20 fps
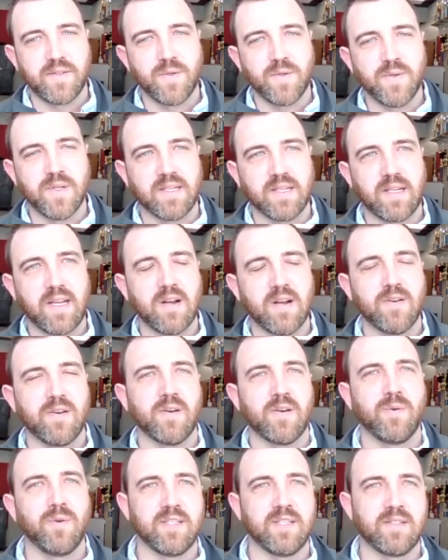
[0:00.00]
Sue and Karen
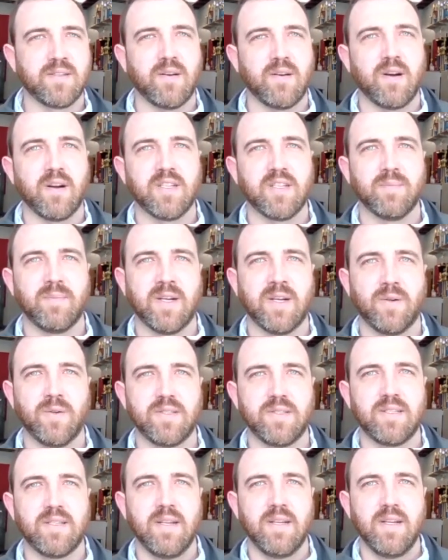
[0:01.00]
always talked
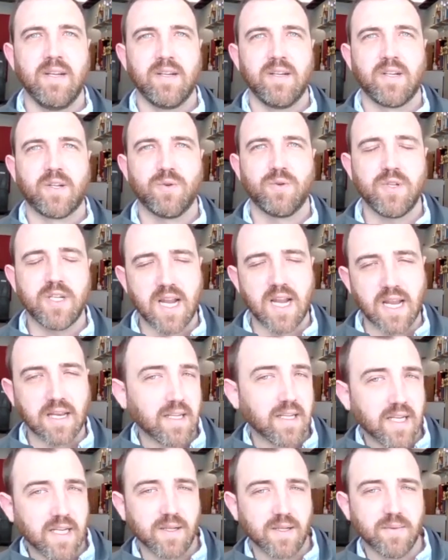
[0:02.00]
about
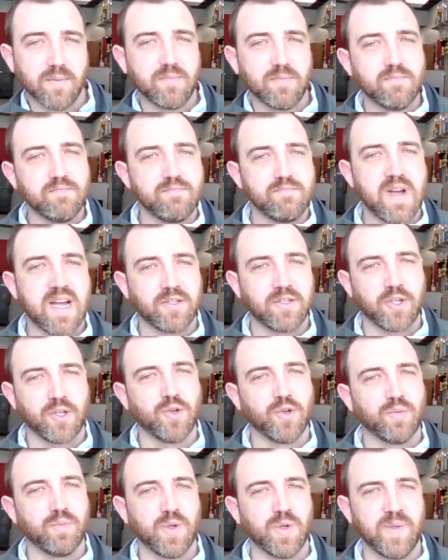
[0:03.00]
creating
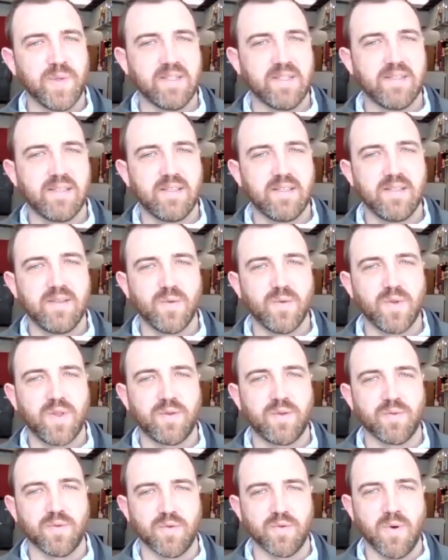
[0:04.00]
magical moments
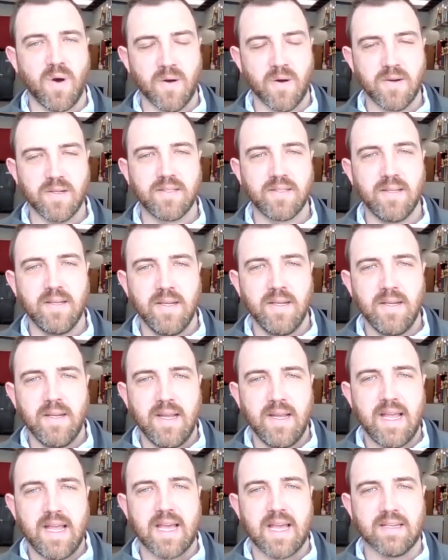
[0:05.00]
through art,
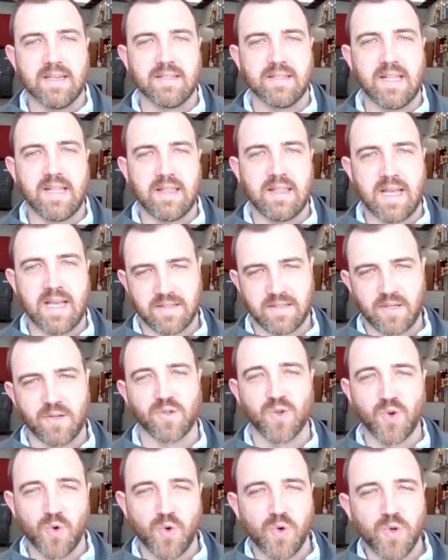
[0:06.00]
and that's our
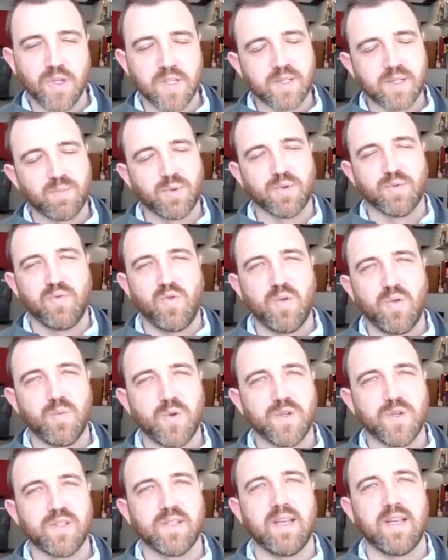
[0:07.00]
goal as
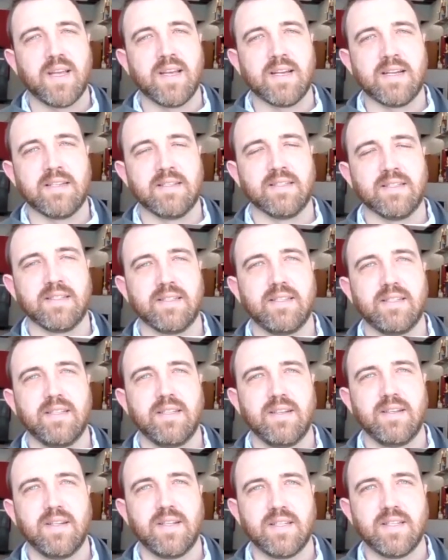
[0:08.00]
performers. And
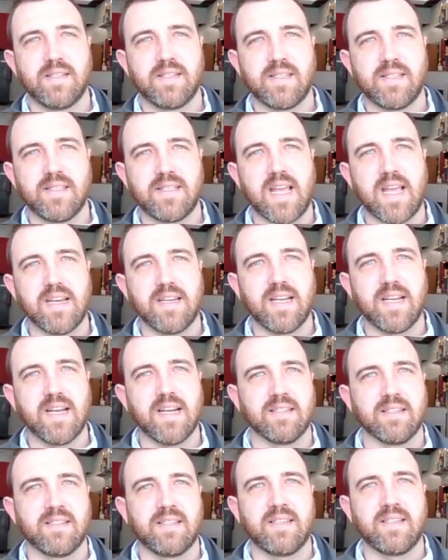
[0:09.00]
standing
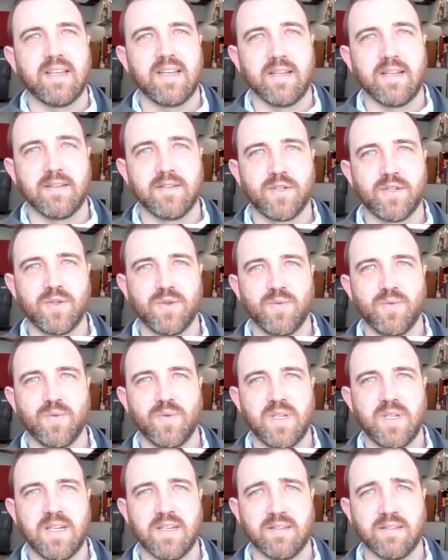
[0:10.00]
on stage
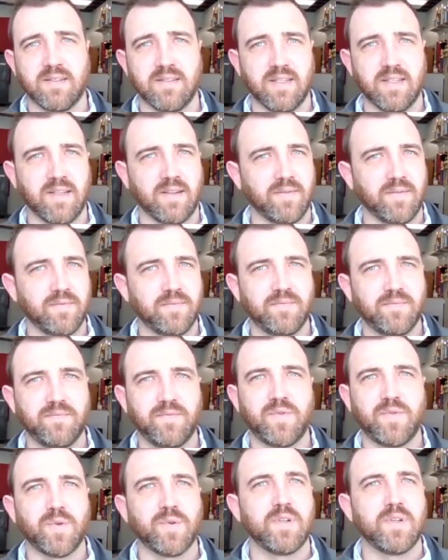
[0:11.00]
in a
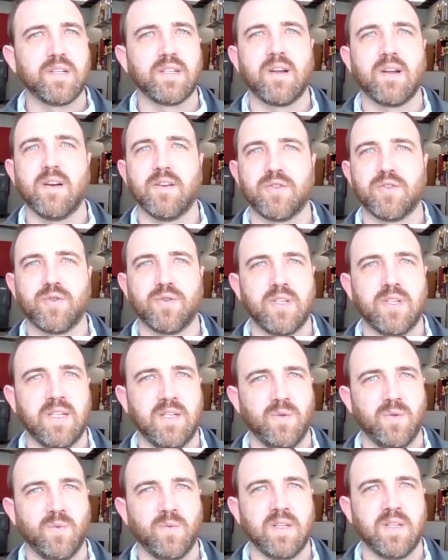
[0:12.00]
foreign
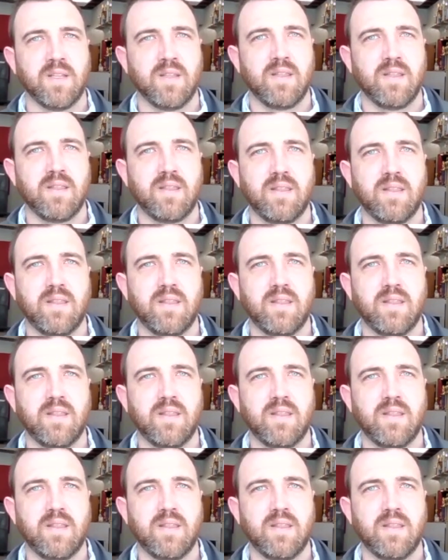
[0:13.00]
country with